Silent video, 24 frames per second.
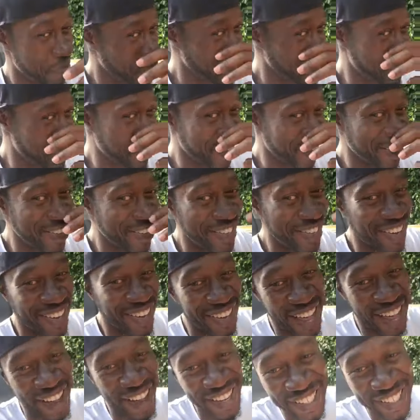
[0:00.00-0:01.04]
Vivian, you
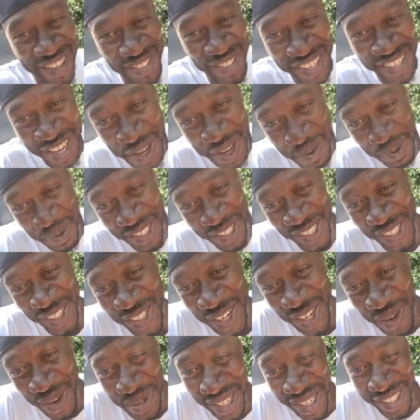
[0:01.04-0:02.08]
know how I give it up. We just
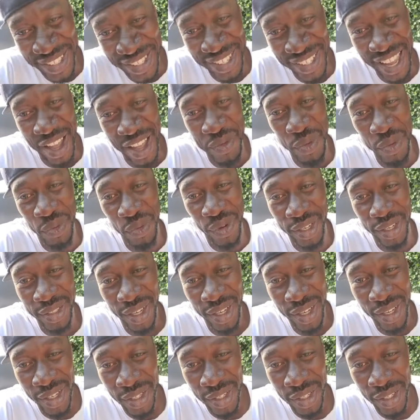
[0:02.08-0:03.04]
joking, having fun.